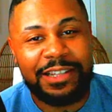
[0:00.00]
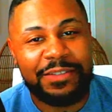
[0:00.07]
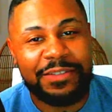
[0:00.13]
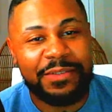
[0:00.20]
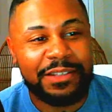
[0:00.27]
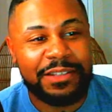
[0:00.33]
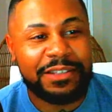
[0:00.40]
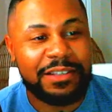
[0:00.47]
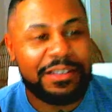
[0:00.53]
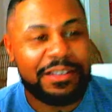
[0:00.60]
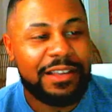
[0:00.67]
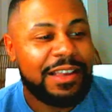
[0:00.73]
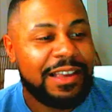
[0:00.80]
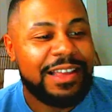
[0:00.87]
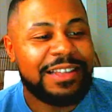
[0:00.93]
It's like
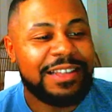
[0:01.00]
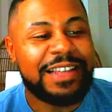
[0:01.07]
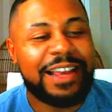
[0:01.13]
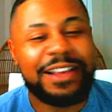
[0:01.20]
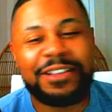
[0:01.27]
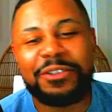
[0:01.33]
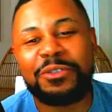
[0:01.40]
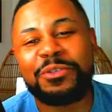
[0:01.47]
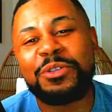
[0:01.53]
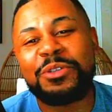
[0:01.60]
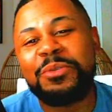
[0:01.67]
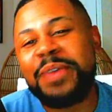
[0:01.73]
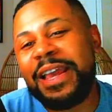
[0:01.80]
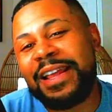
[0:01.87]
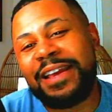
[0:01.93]
those two games. Like
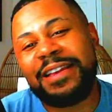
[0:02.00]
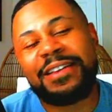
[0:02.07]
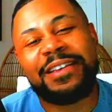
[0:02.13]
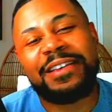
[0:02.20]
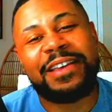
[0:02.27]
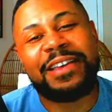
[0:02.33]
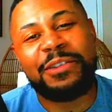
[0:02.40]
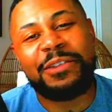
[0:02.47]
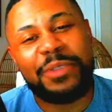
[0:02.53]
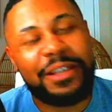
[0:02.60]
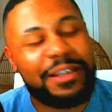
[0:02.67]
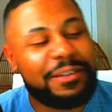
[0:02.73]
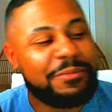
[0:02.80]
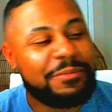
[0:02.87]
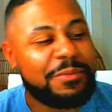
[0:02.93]
Henry, we
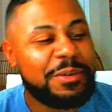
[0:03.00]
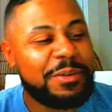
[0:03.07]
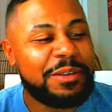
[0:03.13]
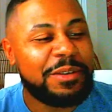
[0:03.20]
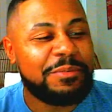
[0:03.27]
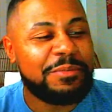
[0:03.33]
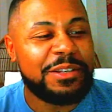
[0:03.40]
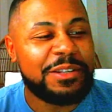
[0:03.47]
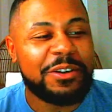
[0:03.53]
talked about it on Twitter.